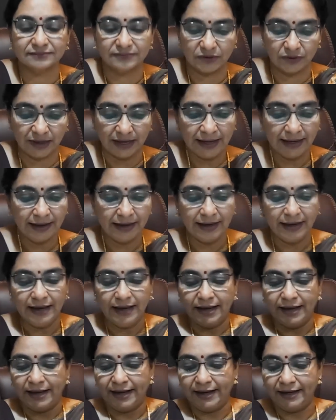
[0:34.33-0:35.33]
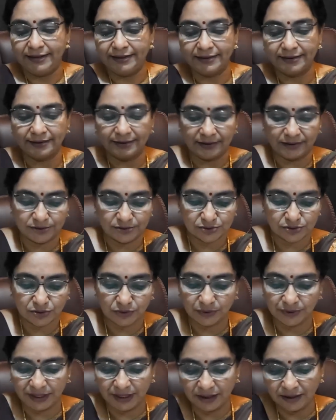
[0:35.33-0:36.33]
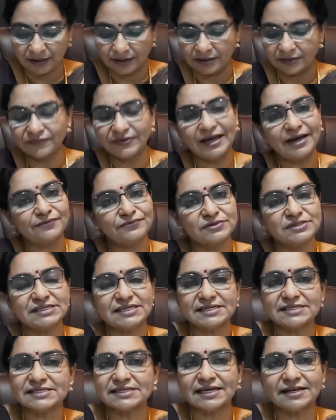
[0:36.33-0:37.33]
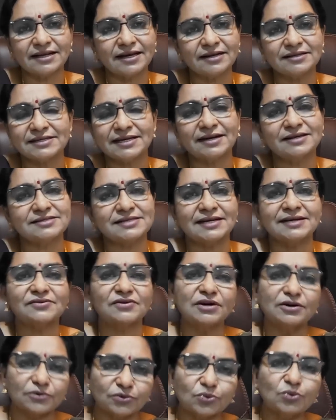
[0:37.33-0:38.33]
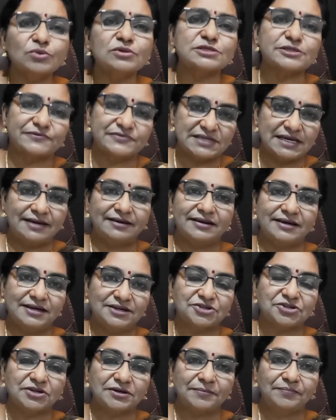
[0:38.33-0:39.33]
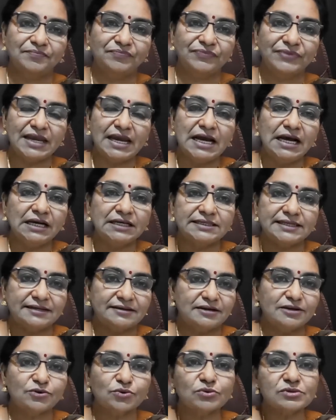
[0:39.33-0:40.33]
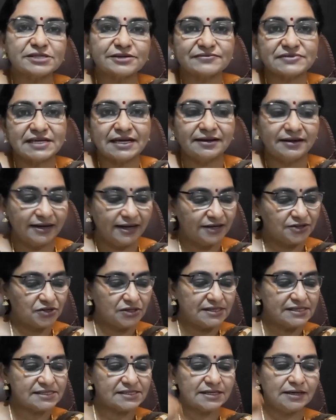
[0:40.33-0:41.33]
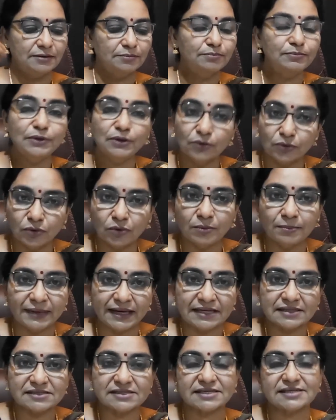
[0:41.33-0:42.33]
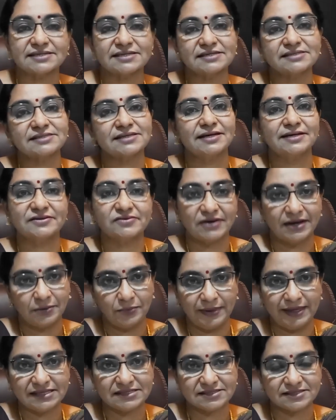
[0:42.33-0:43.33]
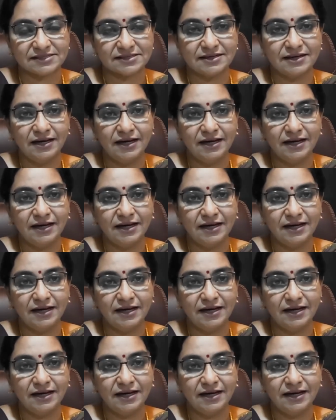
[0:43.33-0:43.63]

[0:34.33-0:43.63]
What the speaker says: Okay, and so here we have just said that there are general rules of segregation. General rules of segregation is blue means it is dry waste.